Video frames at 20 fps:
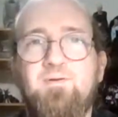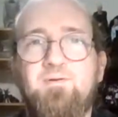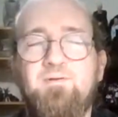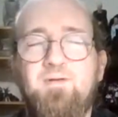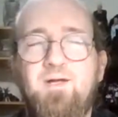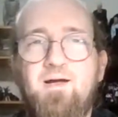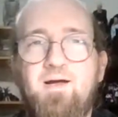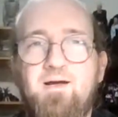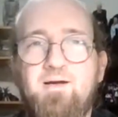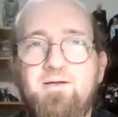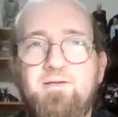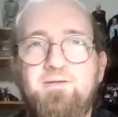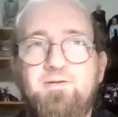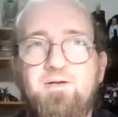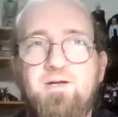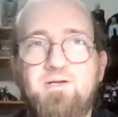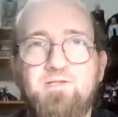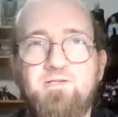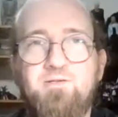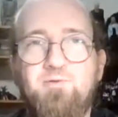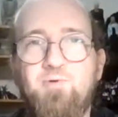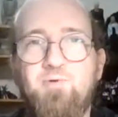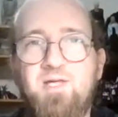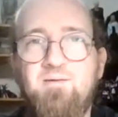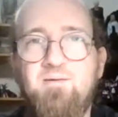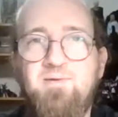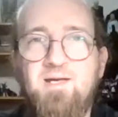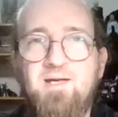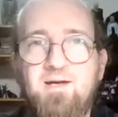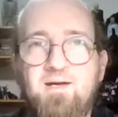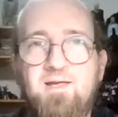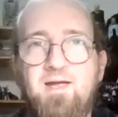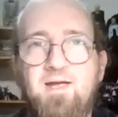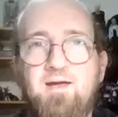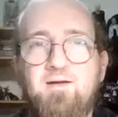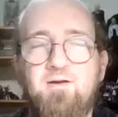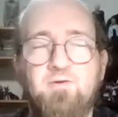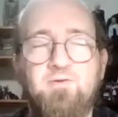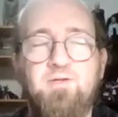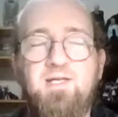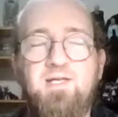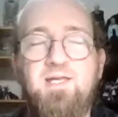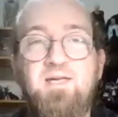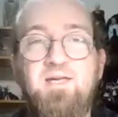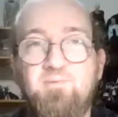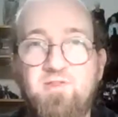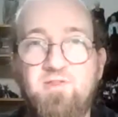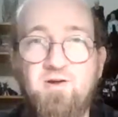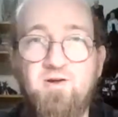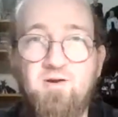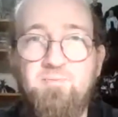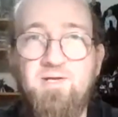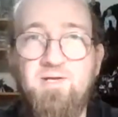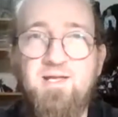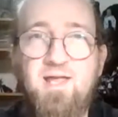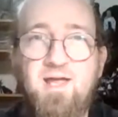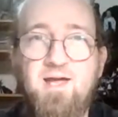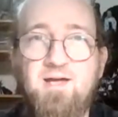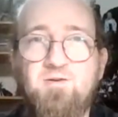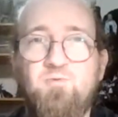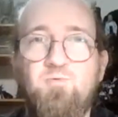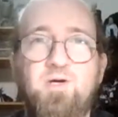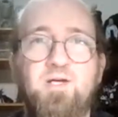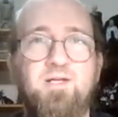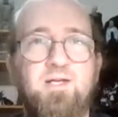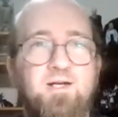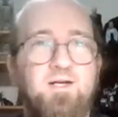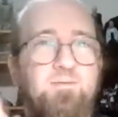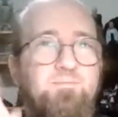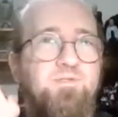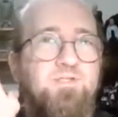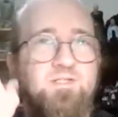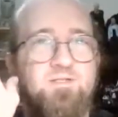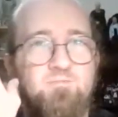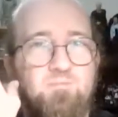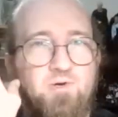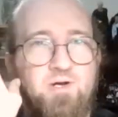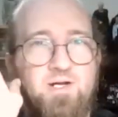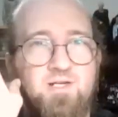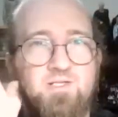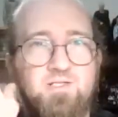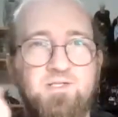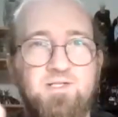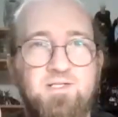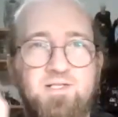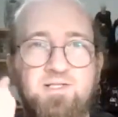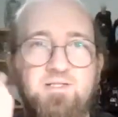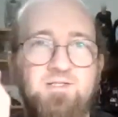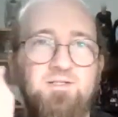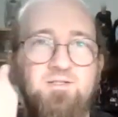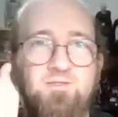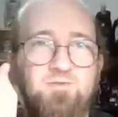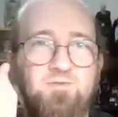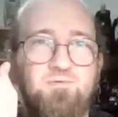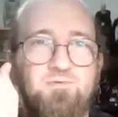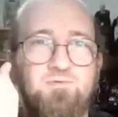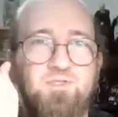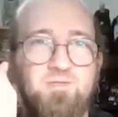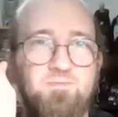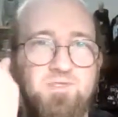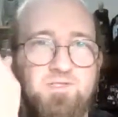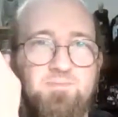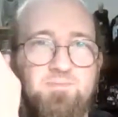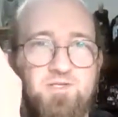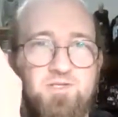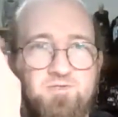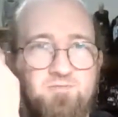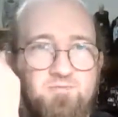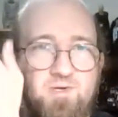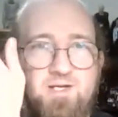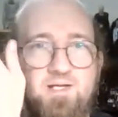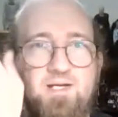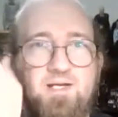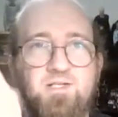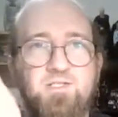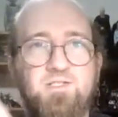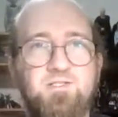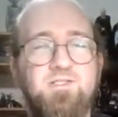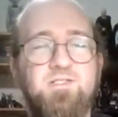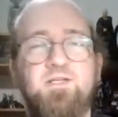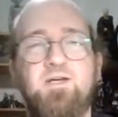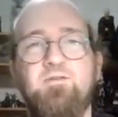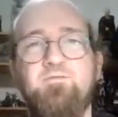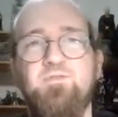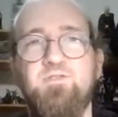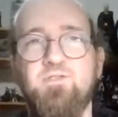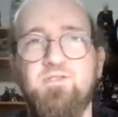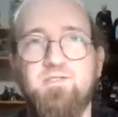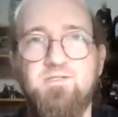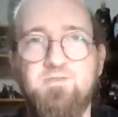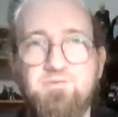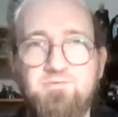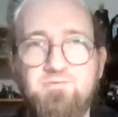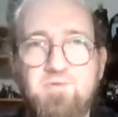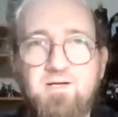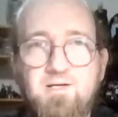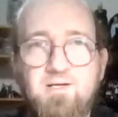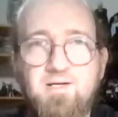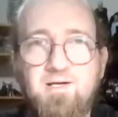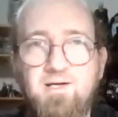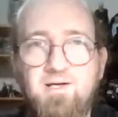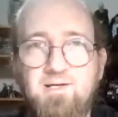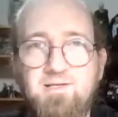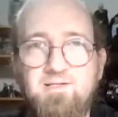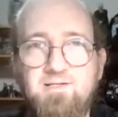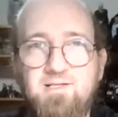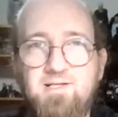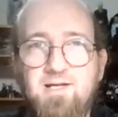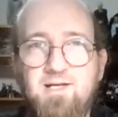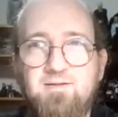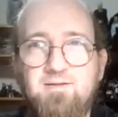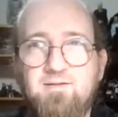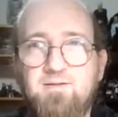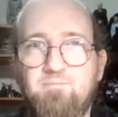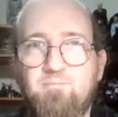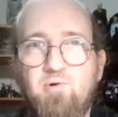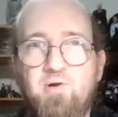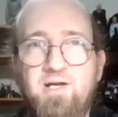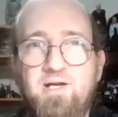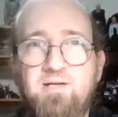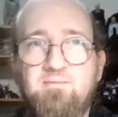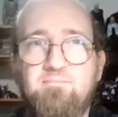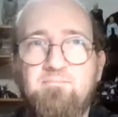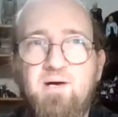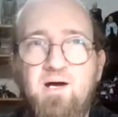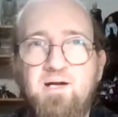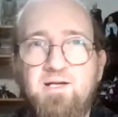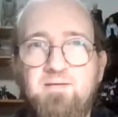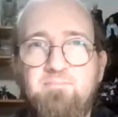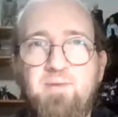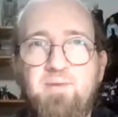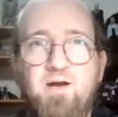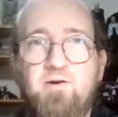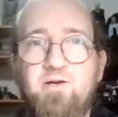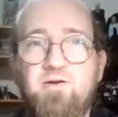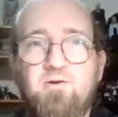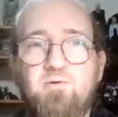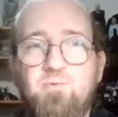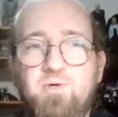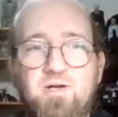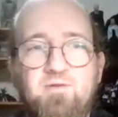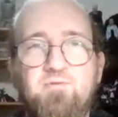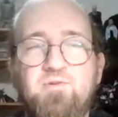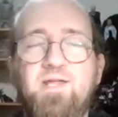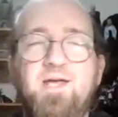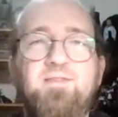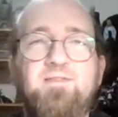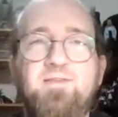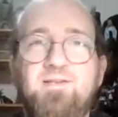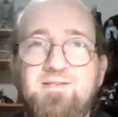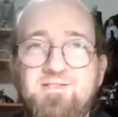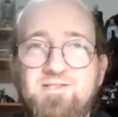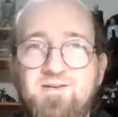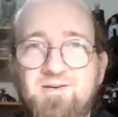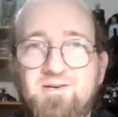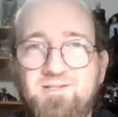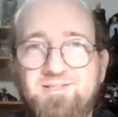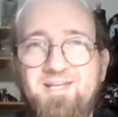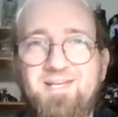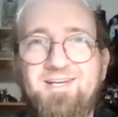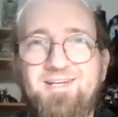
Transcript: Because the leukemia can't, or the chemotherapy can't quite get up into the brain, so they need to do some special radiation stuff just to get the brain body barrier or whatever that thing is called.